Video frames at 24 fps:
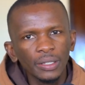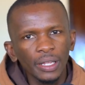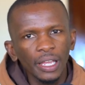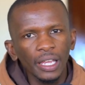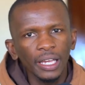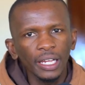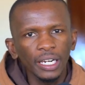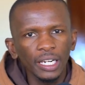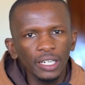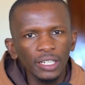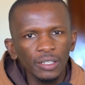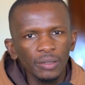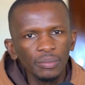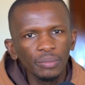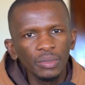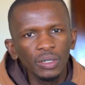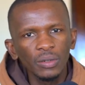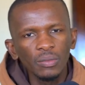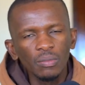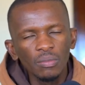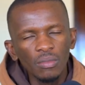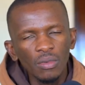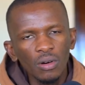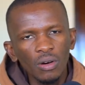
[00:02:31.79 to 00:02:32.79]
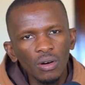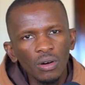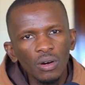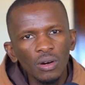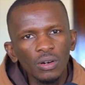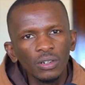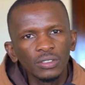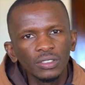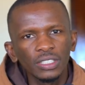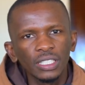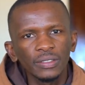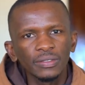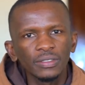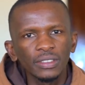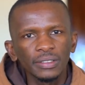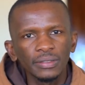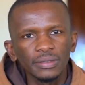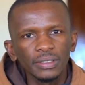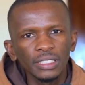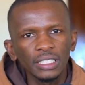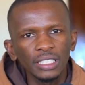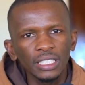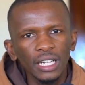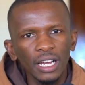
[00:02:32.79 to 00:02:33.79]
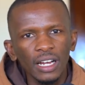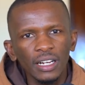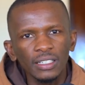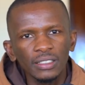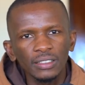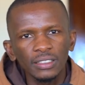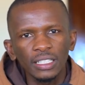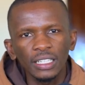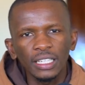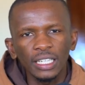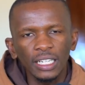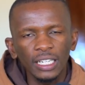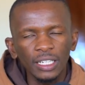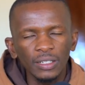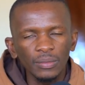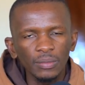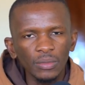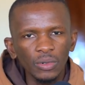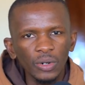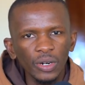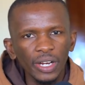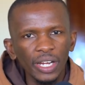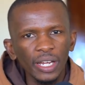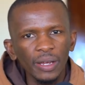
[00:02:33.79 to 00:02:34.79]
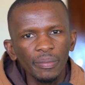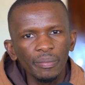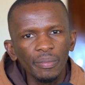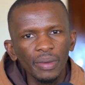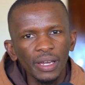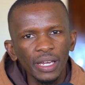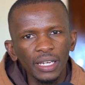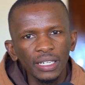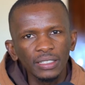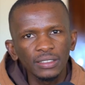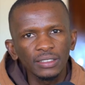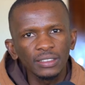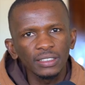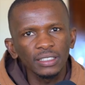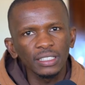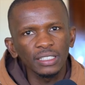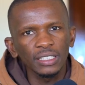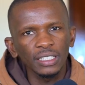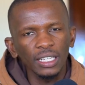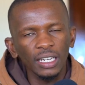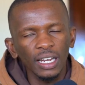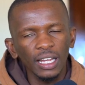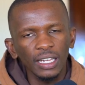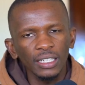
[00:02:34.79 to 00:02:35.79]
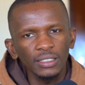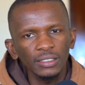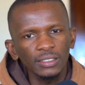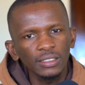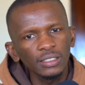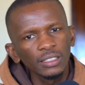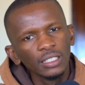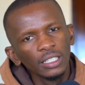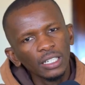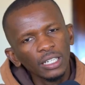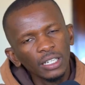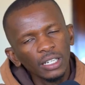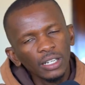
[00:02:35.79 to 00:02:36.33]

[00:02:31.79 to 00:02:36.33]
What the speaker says: They added a bit more safety features. They added more airbags and the likes.